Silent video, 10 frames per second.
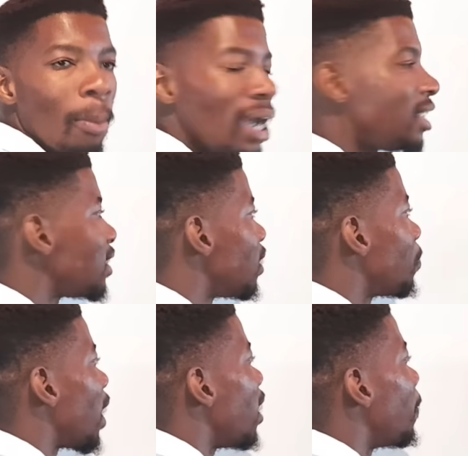much is he
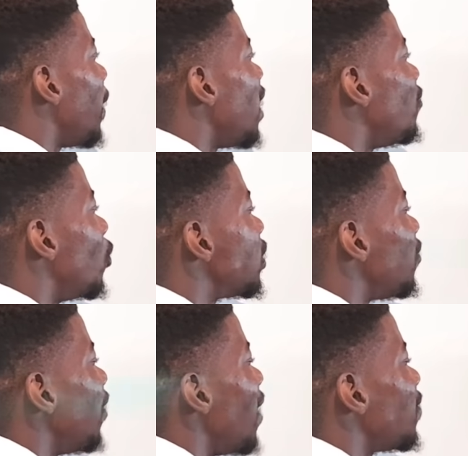getting paid?
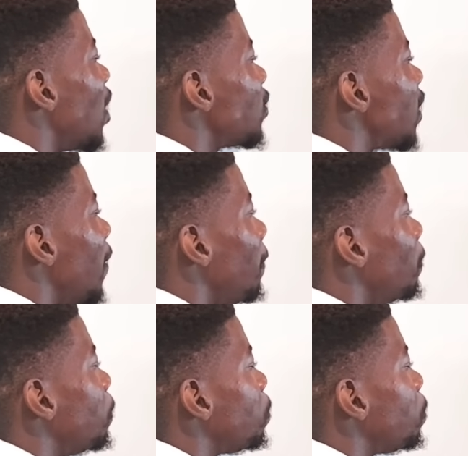forty-five thousand